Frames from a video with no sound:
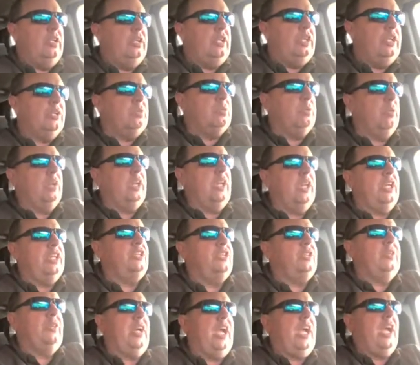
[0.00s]
Just want to
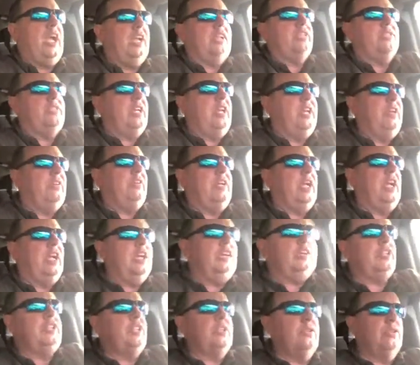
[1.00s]
let you guys know,
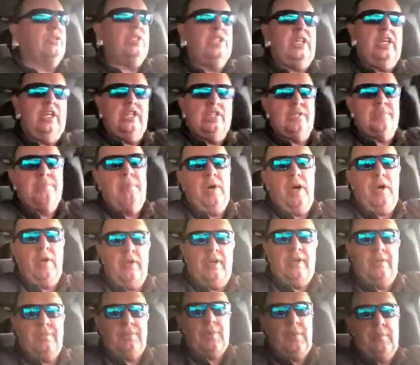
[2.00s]
yes, you'll see us
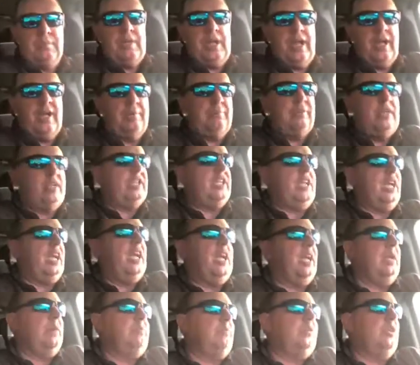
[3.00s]
mowing from time to
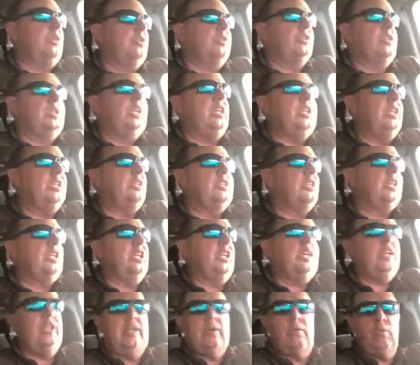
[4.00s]
time. You'll see us
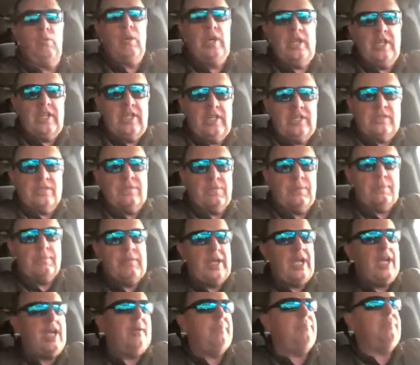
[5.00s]
cleaning windows
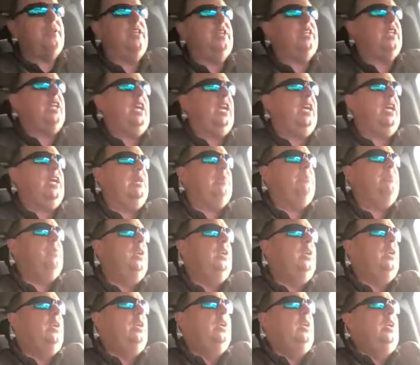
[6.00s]
from time to time.
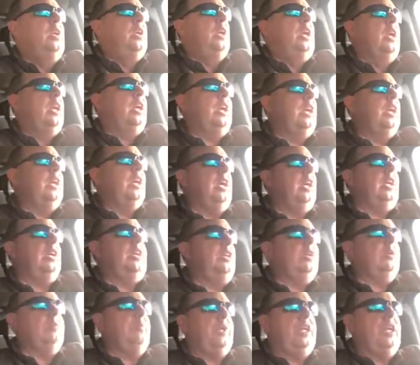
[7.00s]

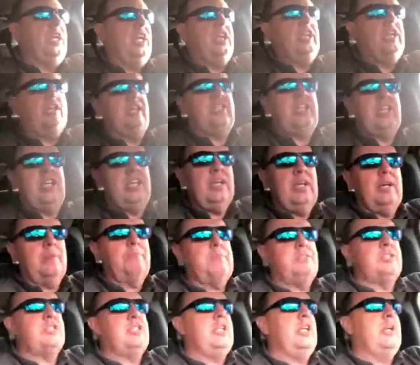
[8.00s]
You'll be getting
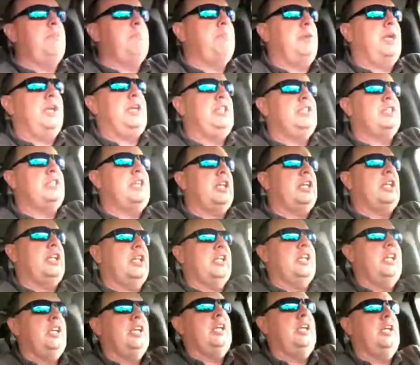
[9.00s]
tips that
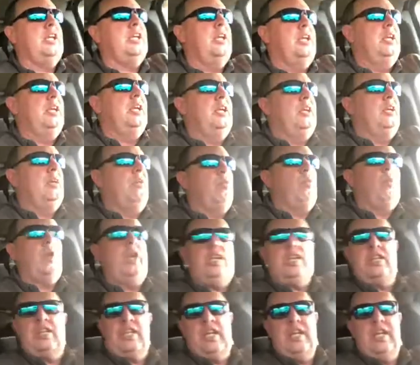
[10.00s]
basically
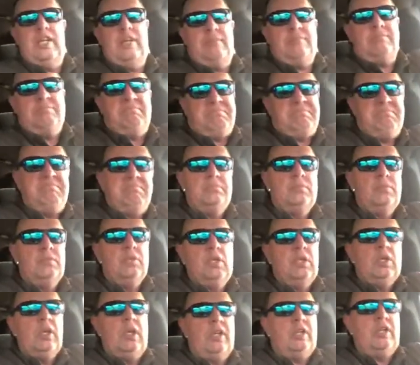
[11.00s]
we think
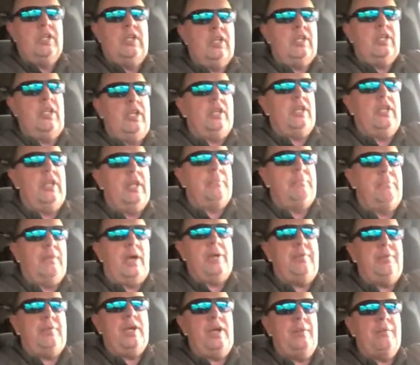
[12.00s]
that
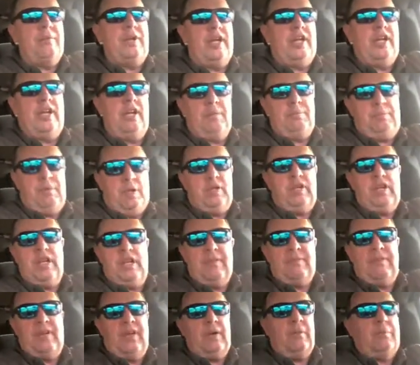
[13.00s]
might be able to help you,
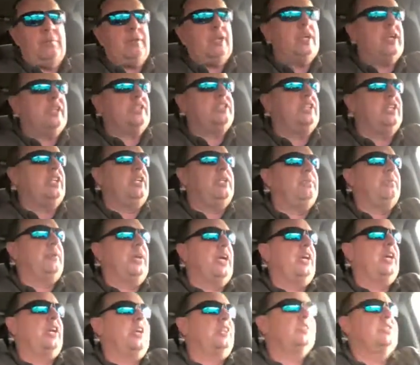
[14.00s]
that have helped us in the
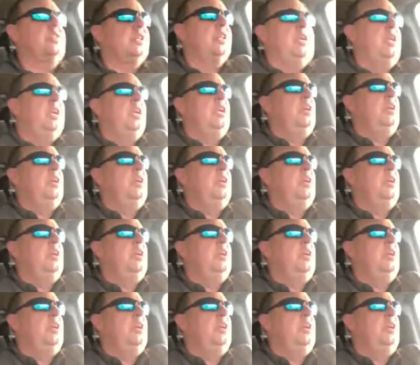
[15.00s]
past.